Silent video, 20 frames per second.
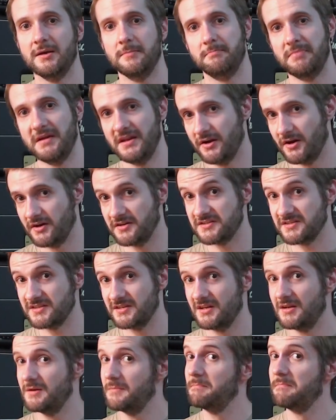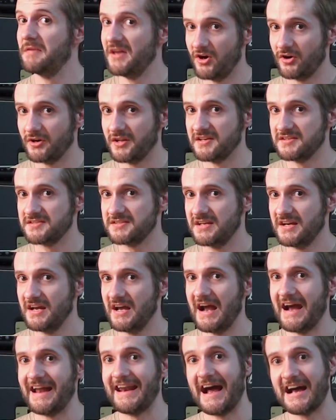be nice, be honest
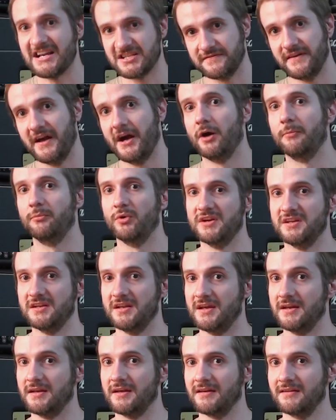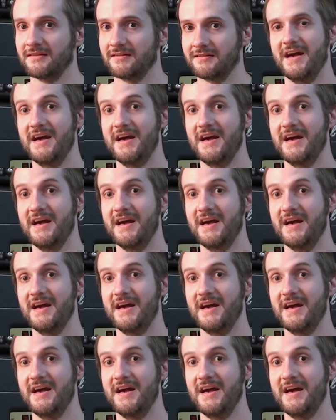and ask for help when you need it.